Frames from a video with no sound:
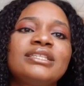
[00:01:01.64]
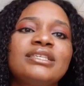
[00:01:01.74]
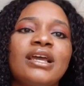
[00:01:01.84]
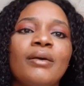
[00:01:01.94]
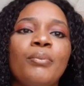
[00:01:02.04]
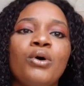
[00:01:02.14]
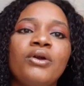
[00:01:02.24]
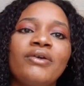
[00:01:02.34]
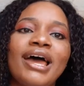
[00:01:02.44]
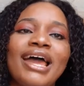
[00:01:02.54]
Singapore
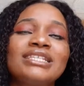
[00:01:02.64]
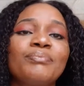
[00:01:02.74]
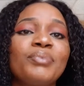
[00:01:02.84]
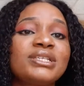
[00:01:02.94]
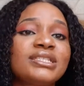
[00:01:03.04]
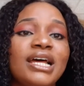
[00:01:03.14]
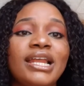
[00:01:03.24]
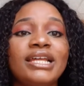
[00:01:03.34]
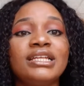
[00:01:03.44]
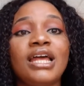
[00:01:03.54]
rice. Personally,
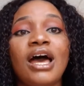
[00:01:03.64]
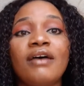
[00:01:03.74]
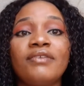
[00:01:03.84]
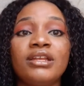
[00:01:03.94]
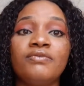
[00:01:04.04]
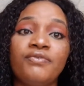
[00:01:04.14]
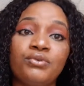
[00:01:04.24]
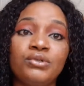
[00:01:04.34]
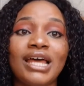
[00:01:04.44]
I didn't have any food.